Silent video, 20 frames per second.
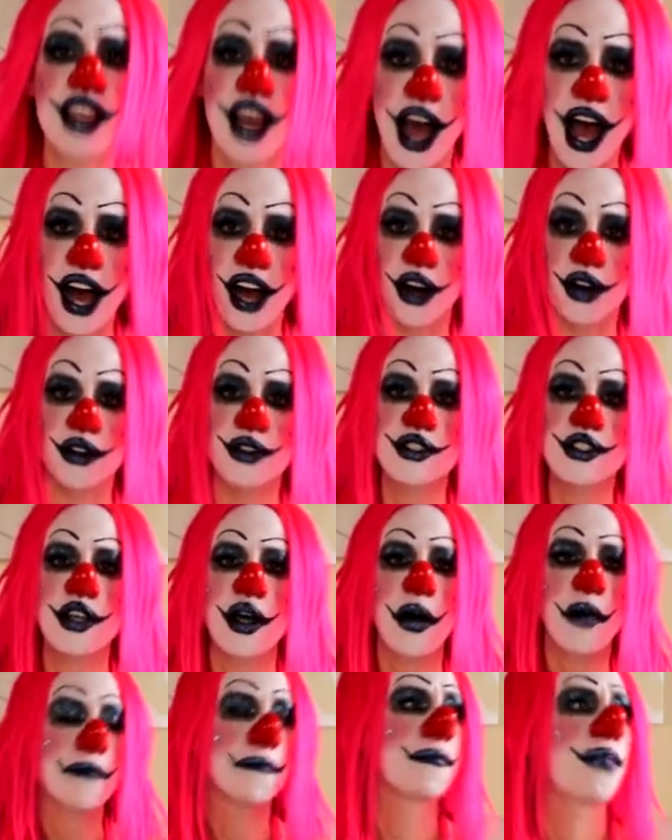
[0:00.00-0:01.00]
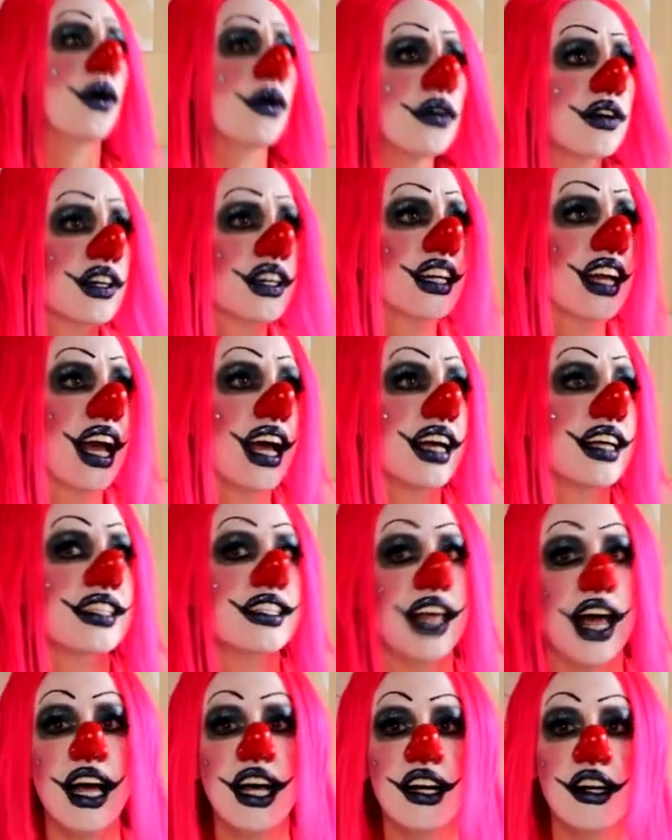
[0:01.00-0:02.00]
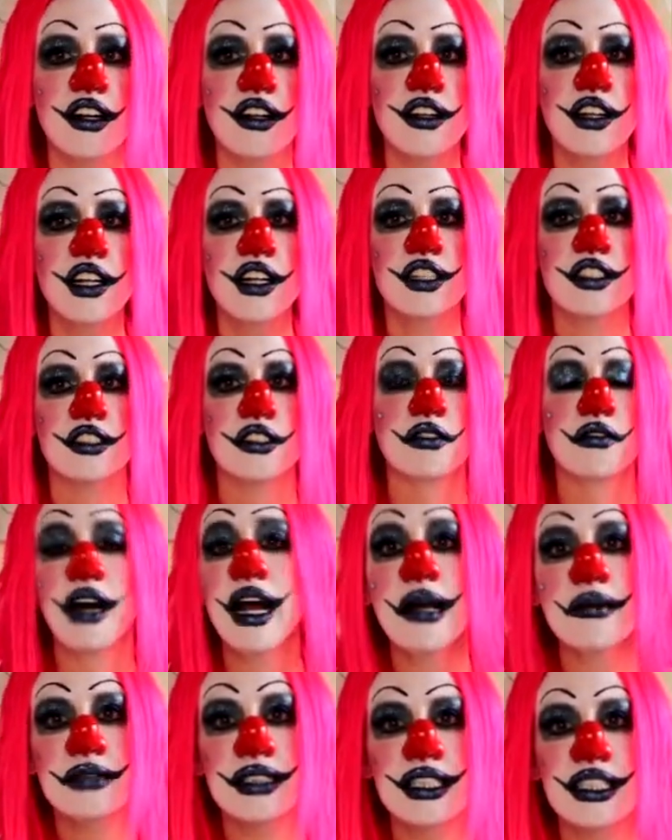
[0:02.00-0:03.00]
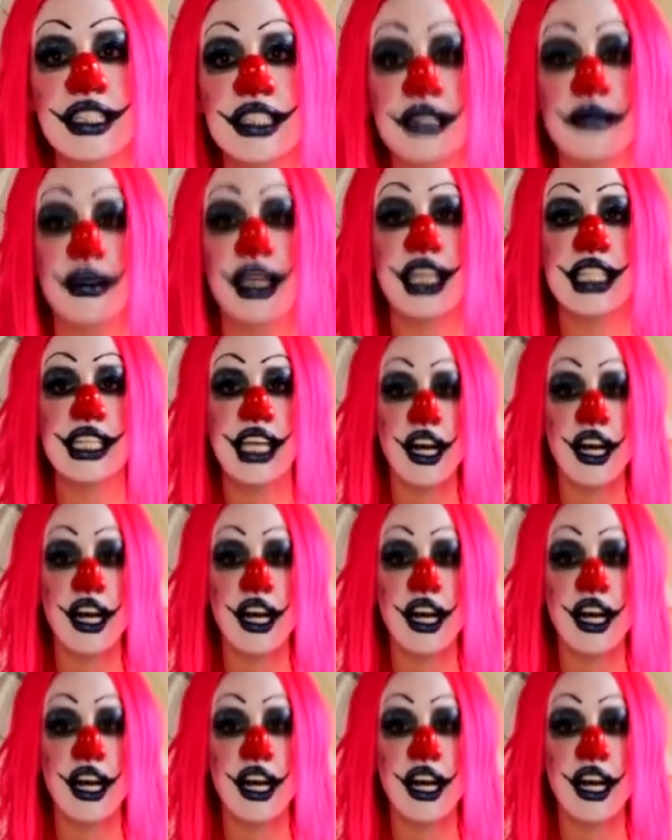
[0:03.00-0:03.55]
house, bored as hell, trapped in this man's